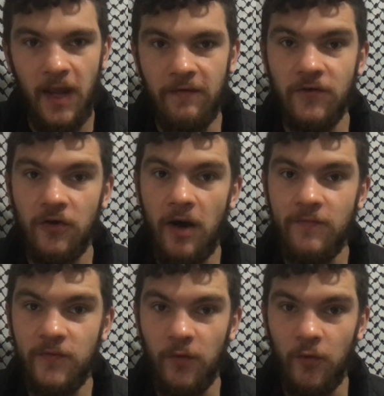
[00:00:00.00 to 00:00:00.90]
If you're
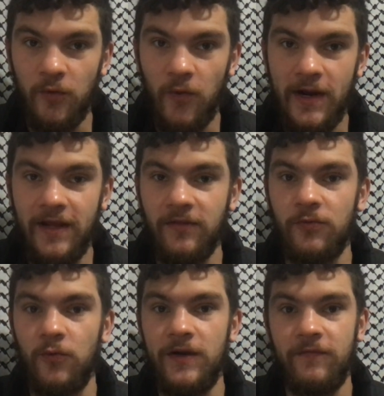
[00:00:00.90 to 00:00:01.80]
comfortable with waiting
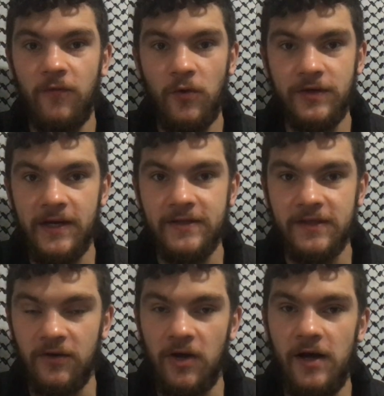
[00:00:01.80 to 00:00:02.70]
3 to 4 days,
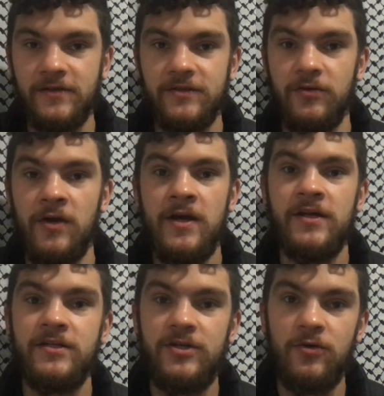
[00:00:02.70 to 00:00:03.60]
it'll cost you
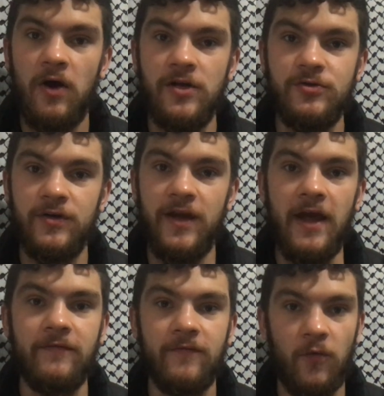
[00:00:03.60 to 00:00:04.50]

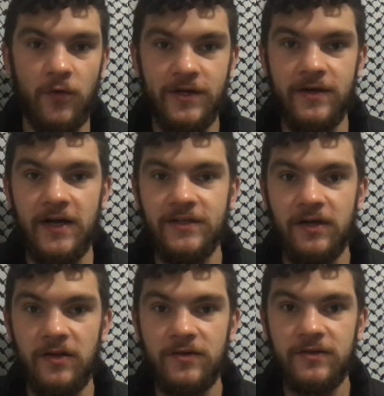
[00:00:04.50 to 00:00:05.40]

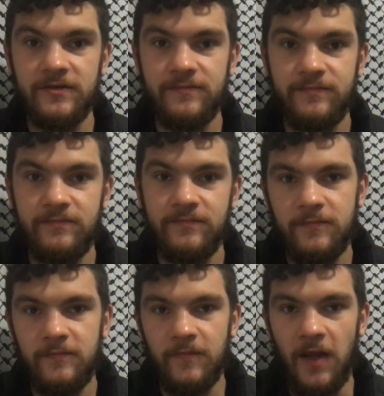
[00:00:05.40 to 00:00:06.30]
$249.
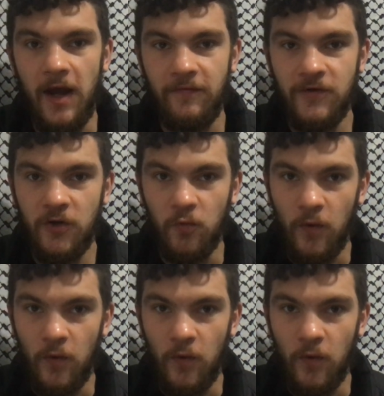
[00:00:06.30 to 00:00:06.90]
Now, if you can